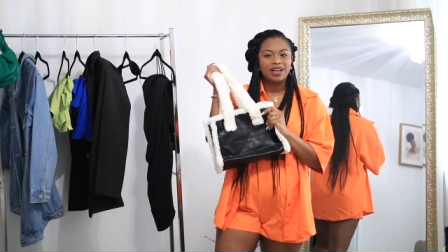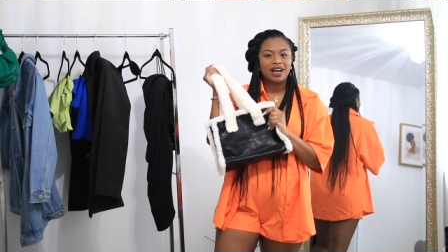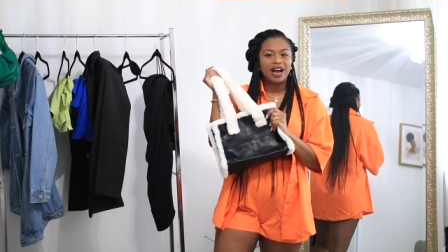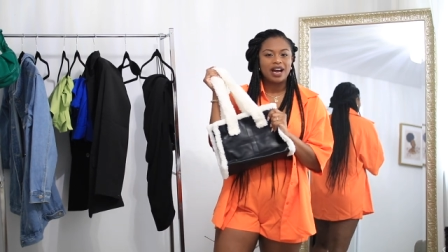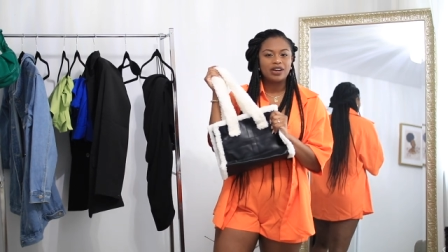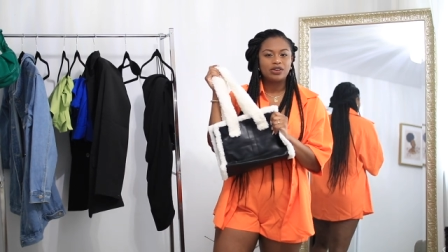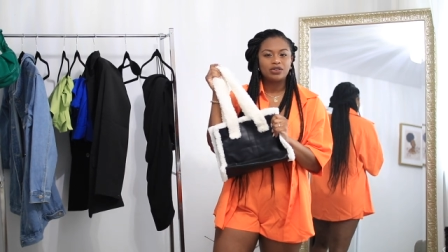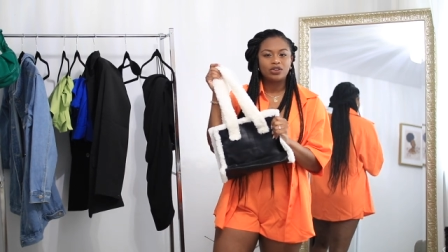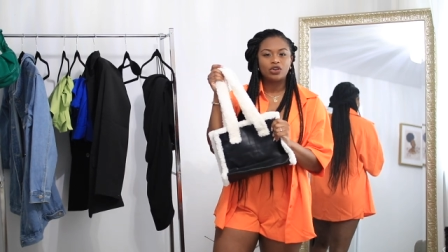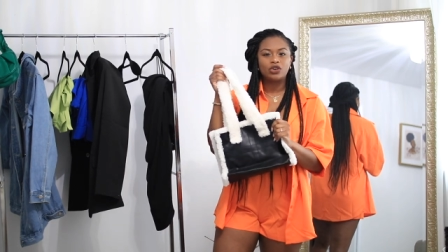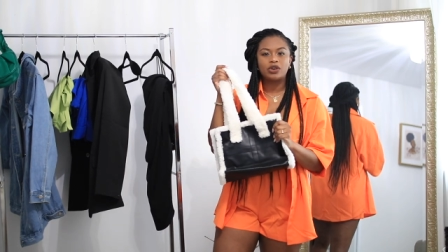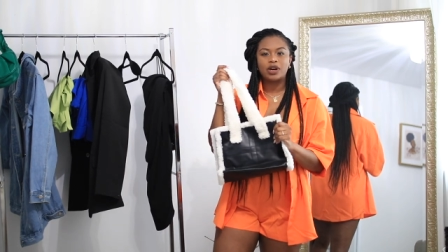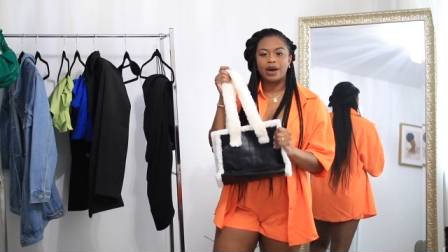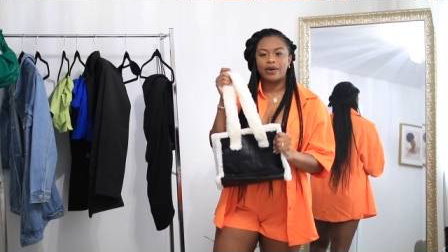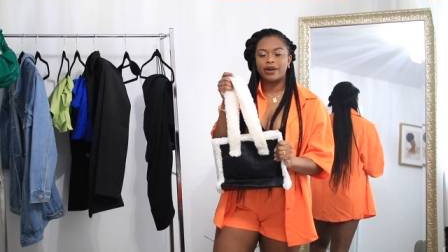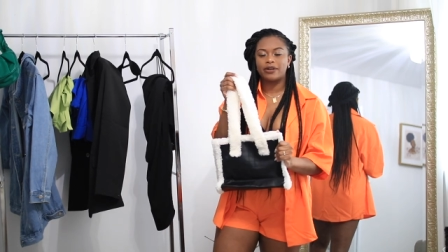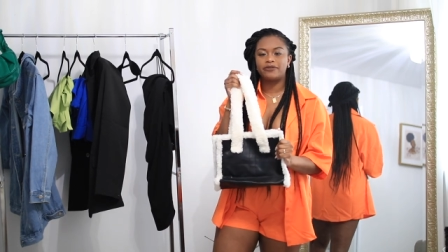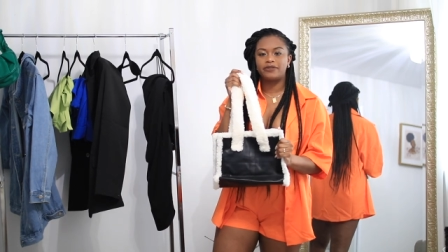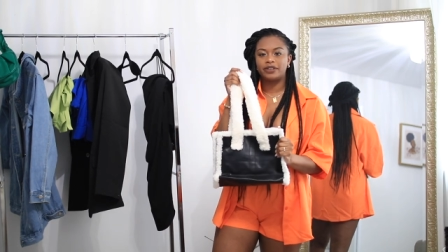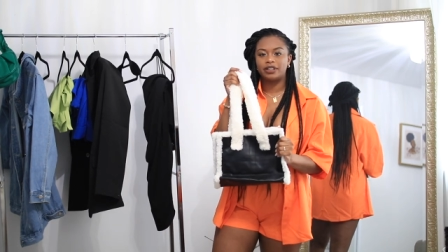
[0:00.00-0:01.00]
I don't know
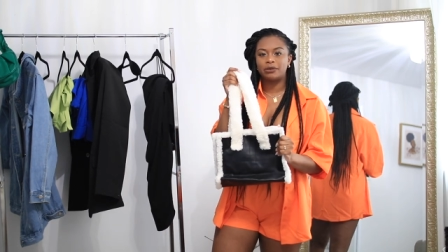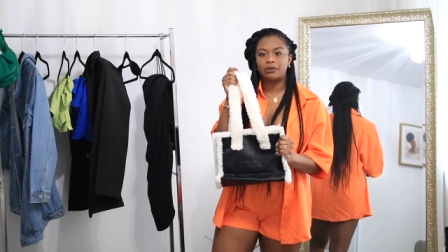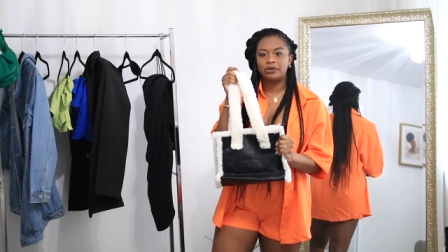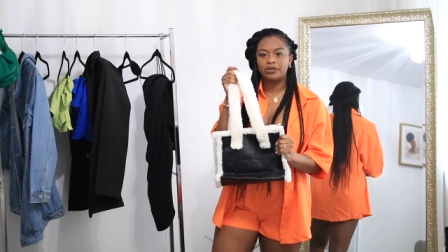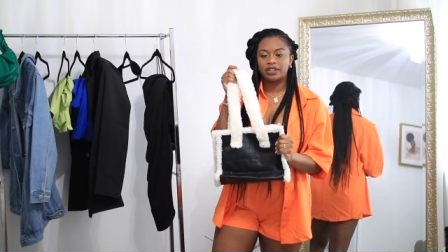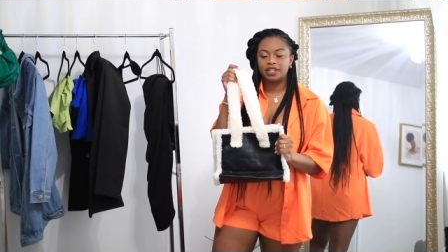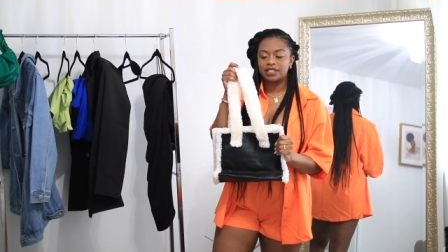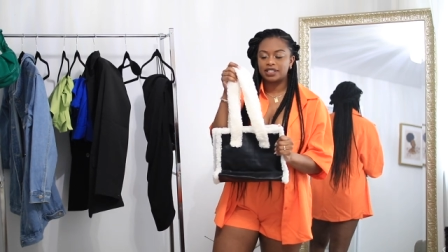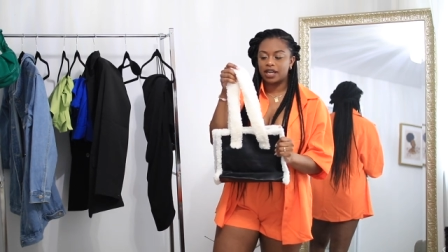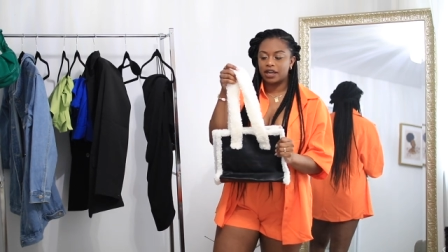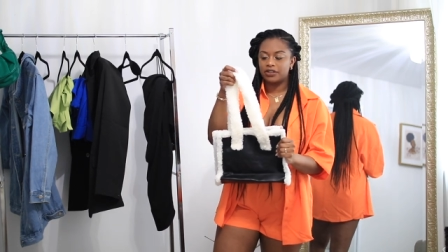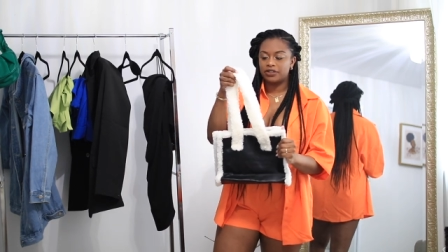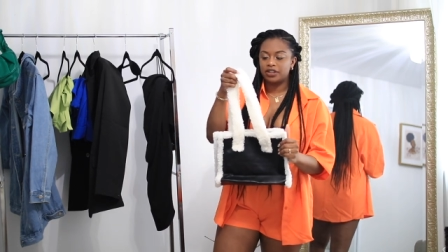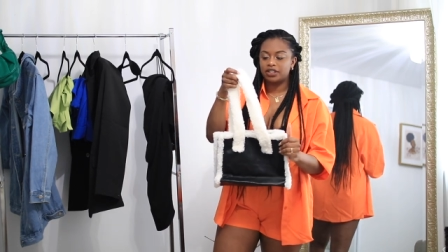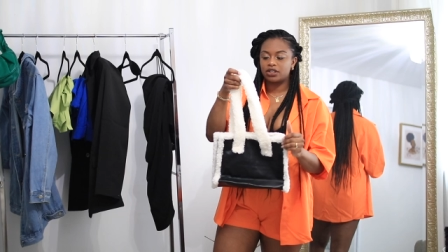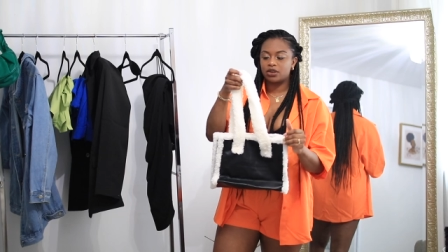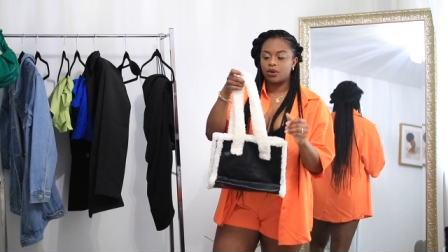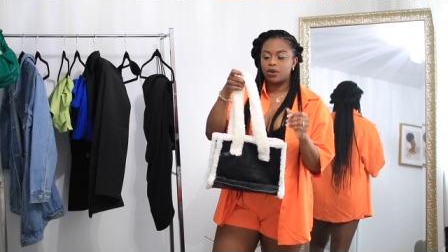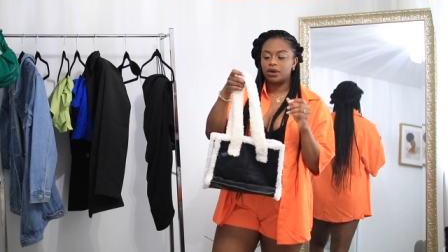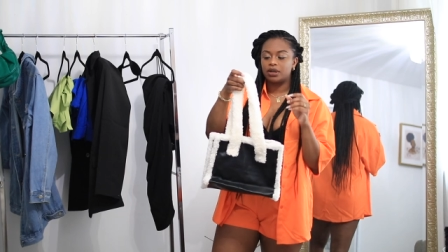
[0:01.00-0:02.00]
how I feel about this. I think
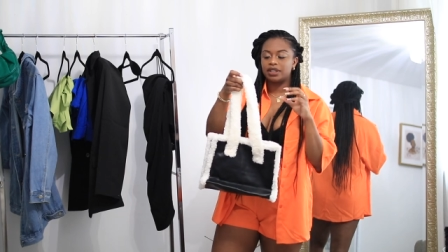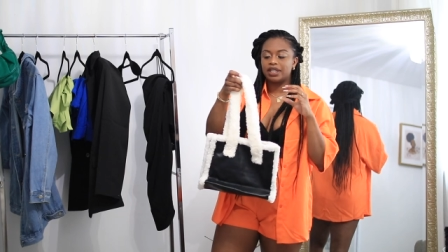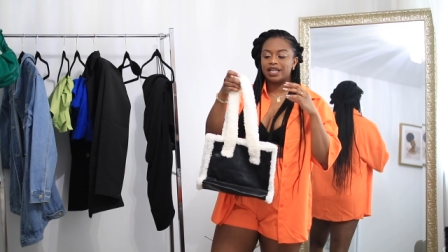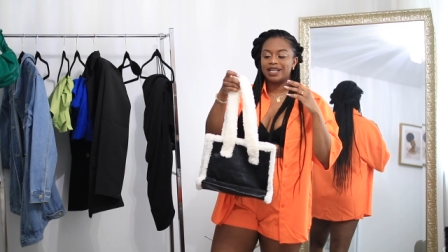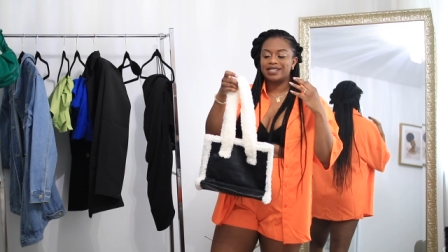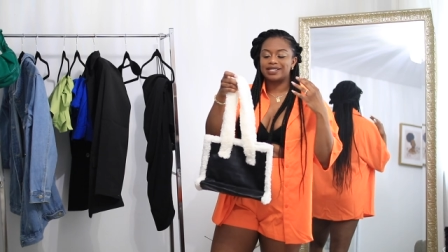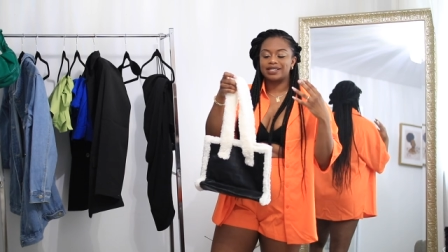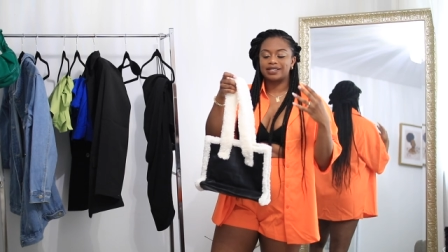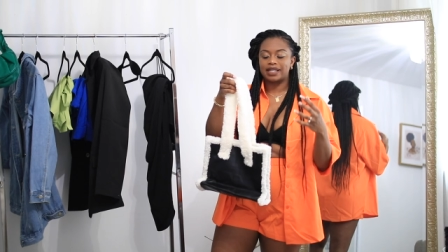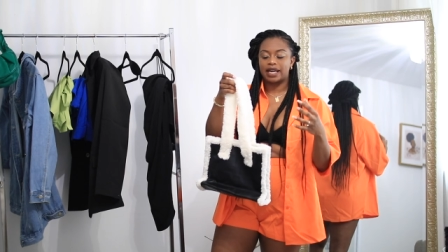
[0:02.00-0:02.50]
the quality isn't